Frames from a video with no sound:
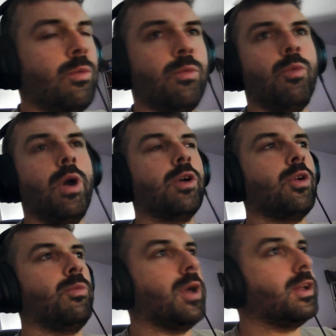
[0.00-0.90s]

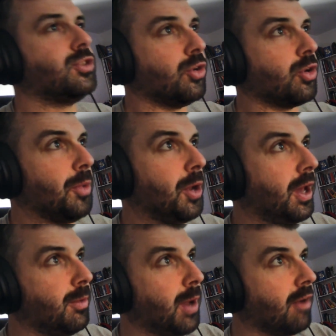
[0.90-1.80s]
welcome Juno community.
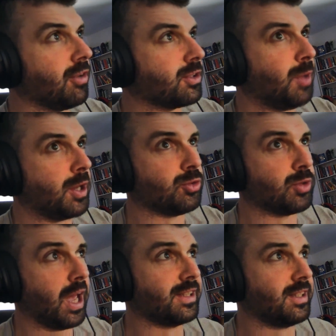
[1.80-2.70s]
We have our special
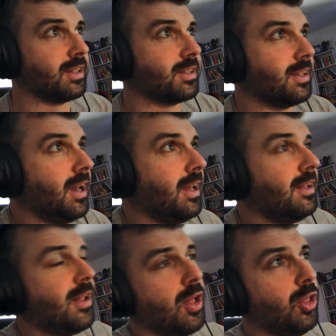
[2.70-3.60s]
guest here today,
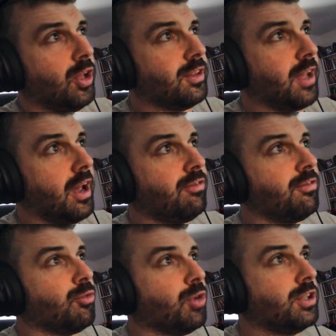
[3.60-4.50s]
lead dev,
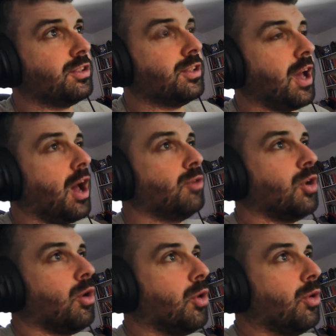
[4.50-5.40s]
Reece. How's it
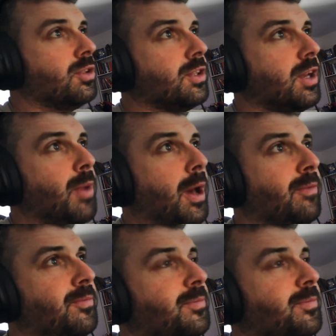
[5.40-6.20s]
all going today, man?